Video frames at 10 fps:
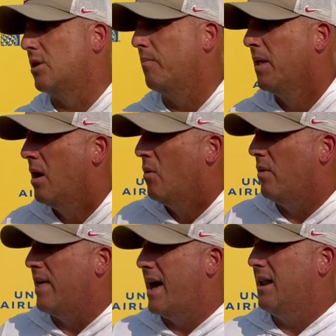So
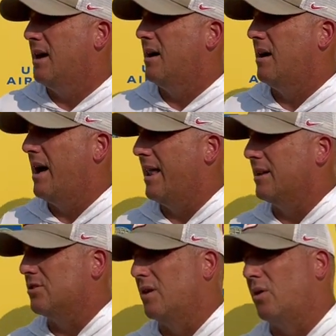with that, I'll
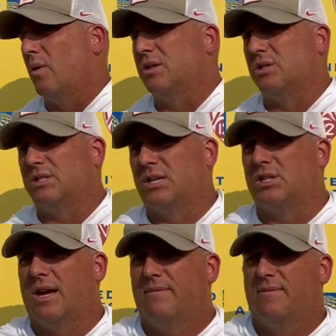answer any questions that
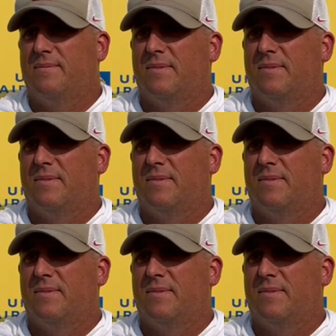you have.